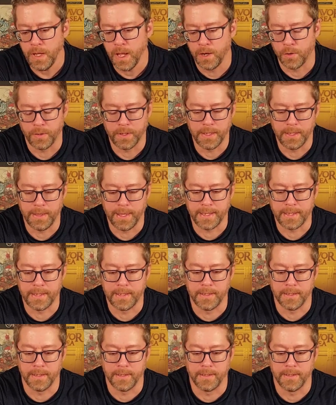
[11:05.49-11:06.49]
really like
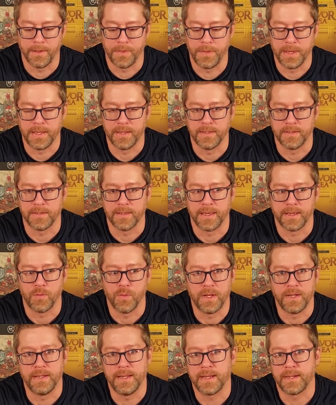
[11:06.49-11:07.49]
things like
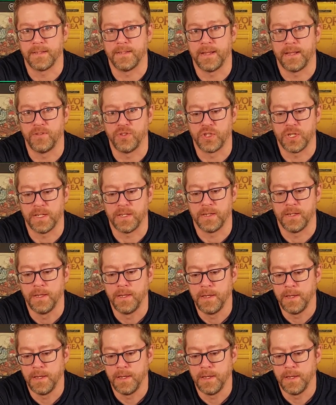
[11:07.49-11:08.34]
One Deck Dungeon.